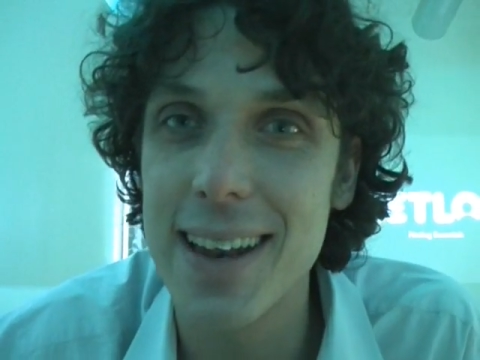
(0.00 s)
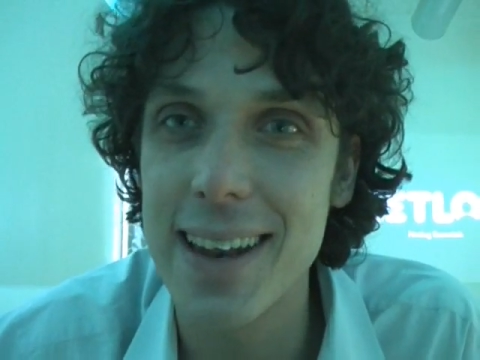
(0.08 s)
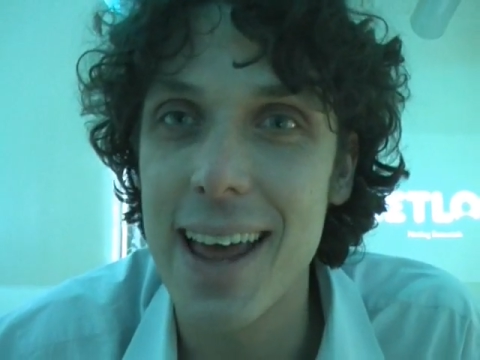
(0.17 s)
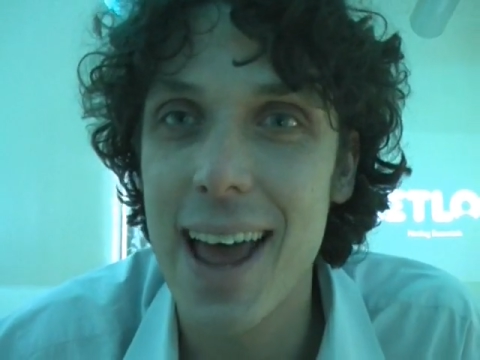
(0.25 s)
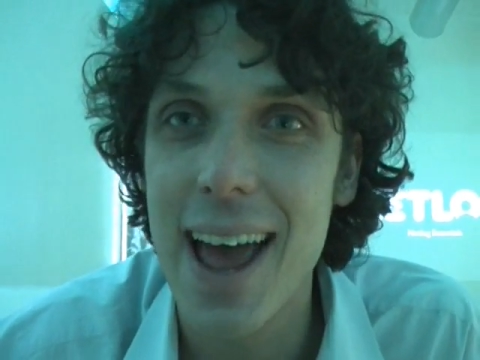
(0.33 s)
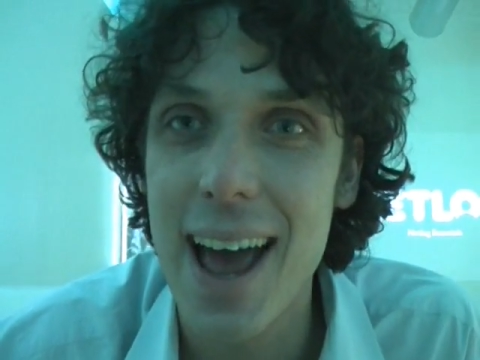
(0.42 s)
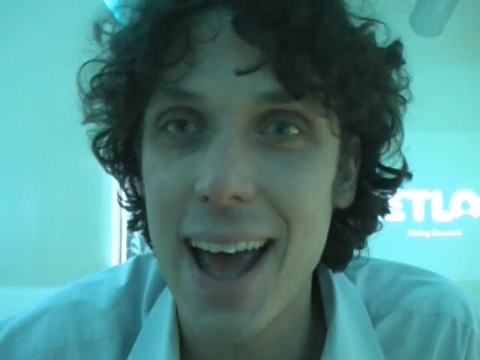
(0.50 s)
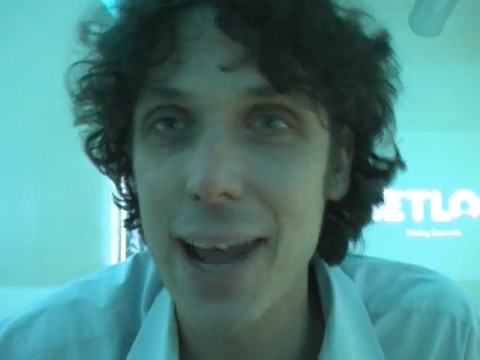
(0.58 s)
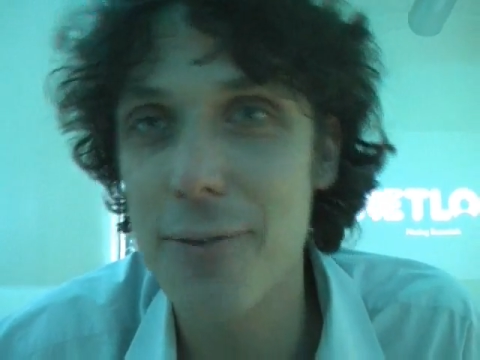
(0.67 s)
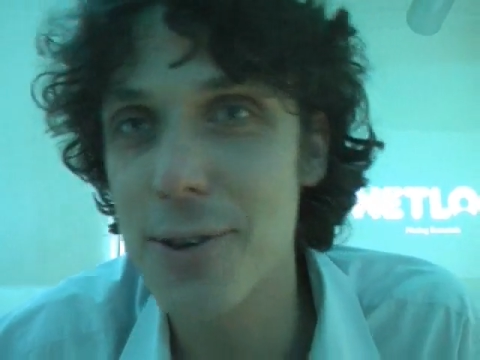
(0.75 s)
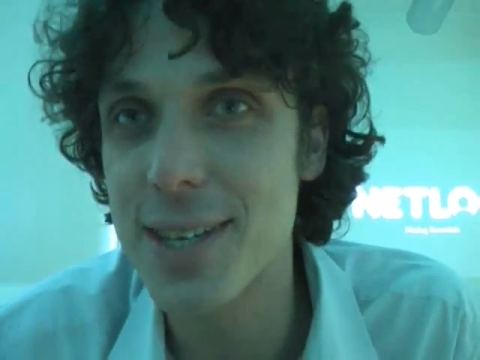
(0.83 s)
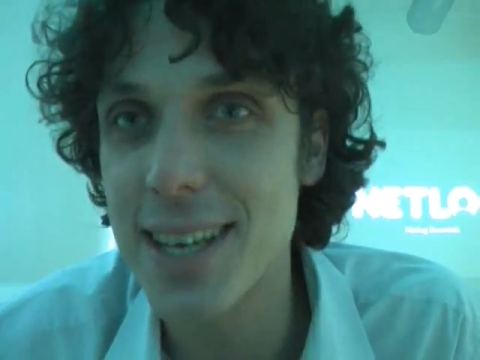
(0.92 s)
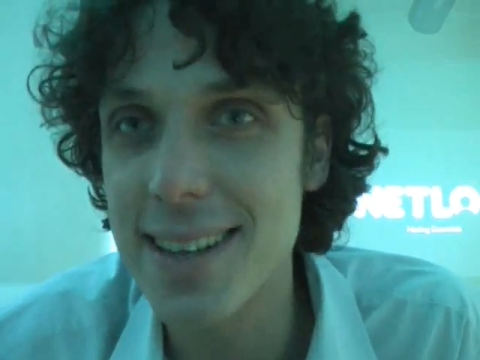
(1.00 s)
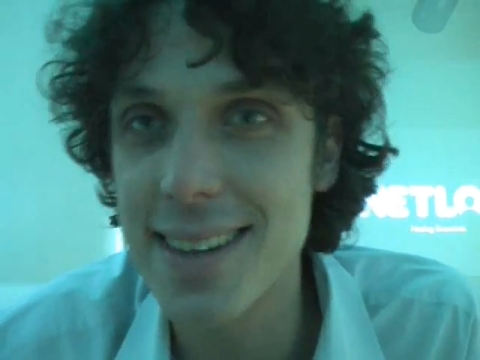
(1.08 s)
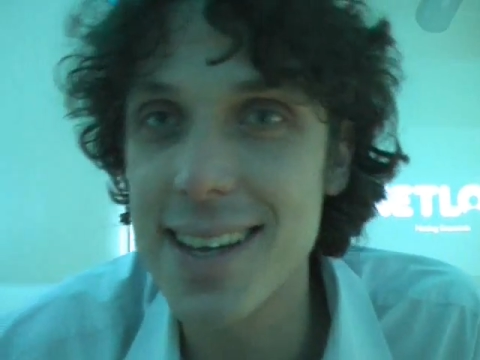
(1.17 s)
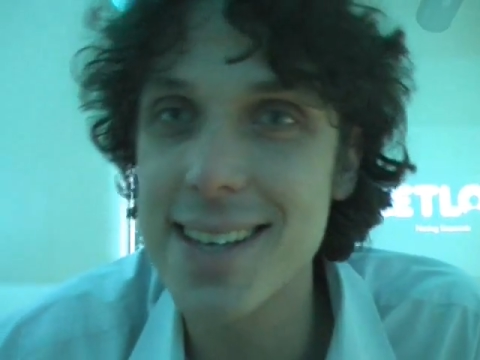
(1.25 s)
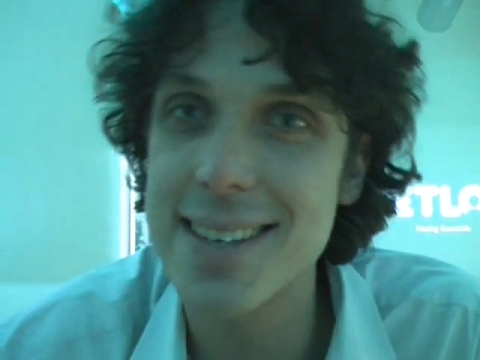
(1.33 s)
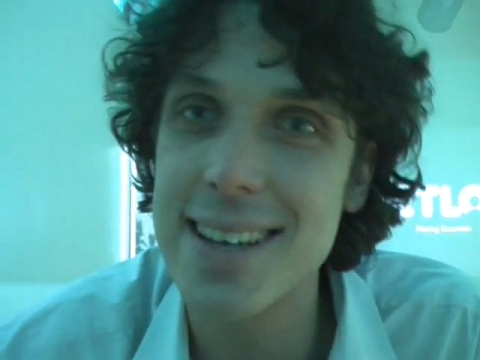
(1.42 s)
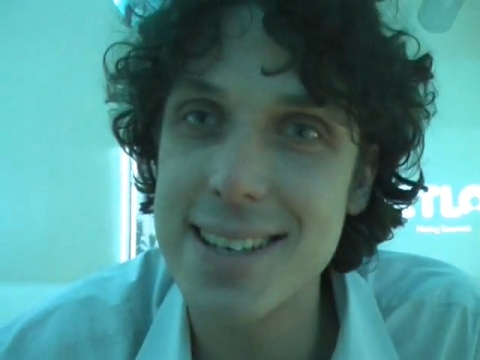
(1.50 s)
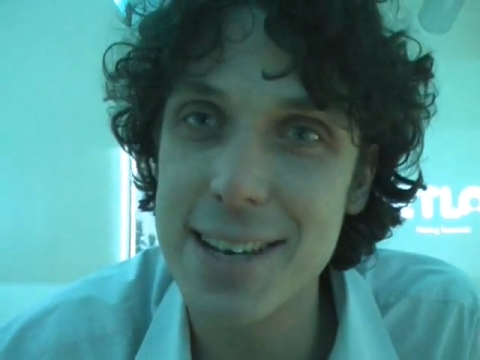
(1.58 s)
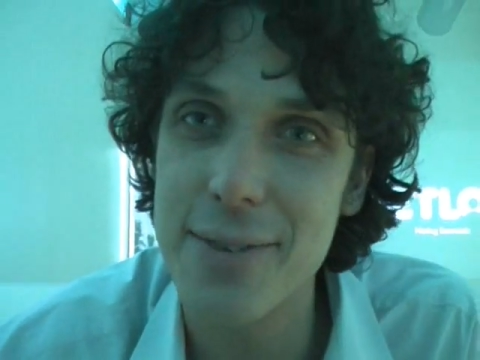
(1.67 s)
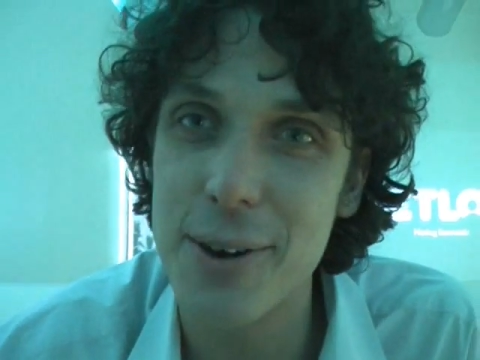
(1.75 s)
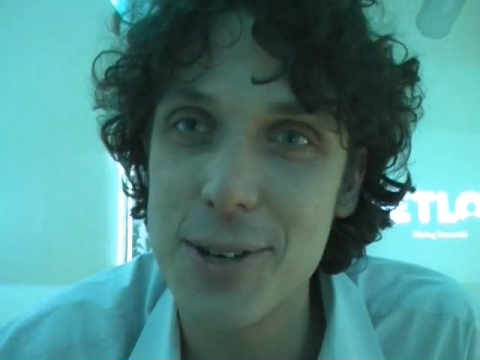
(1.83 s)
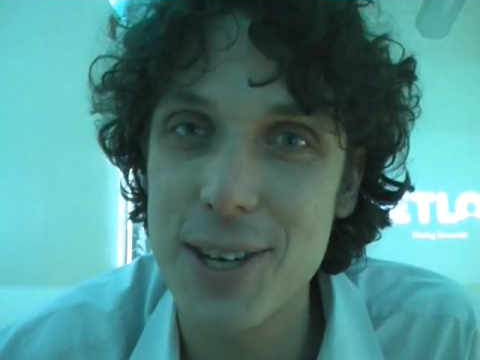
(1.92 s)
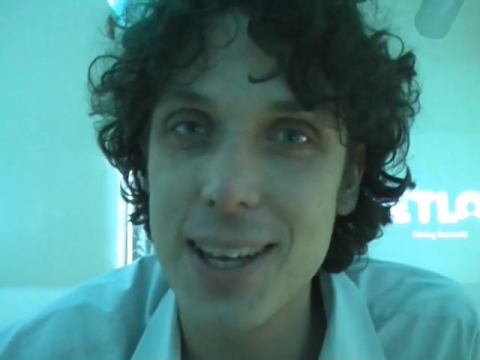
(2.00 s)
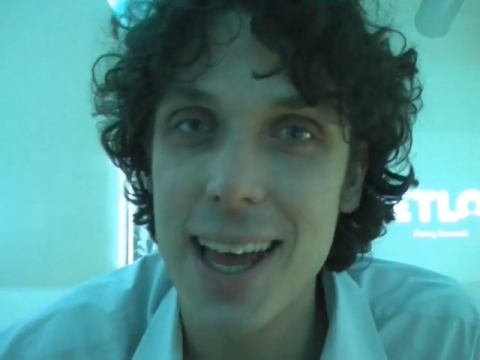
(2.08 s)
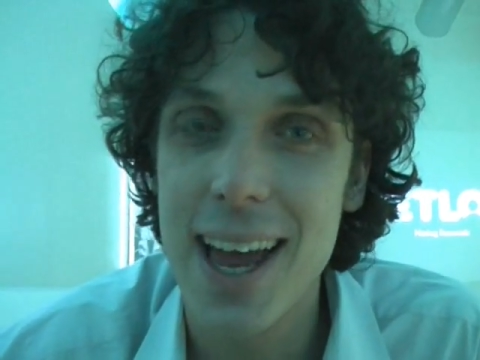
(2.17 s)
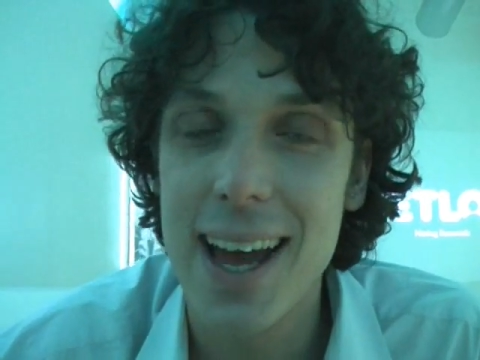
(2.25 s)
And have you seen this evolution?